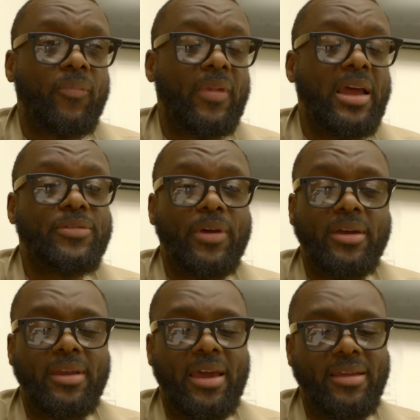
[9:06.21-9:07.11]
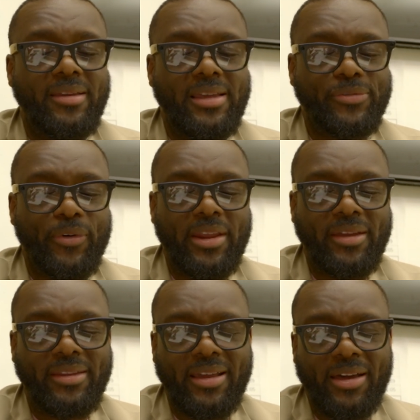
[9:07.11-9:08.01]
And it's
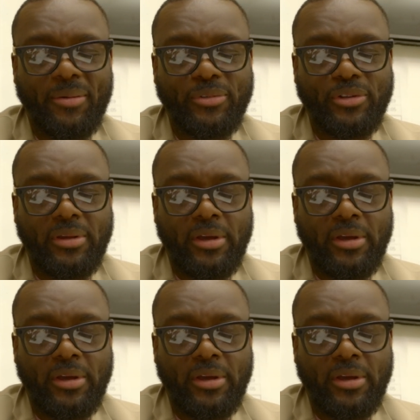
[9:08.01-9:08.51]
funny that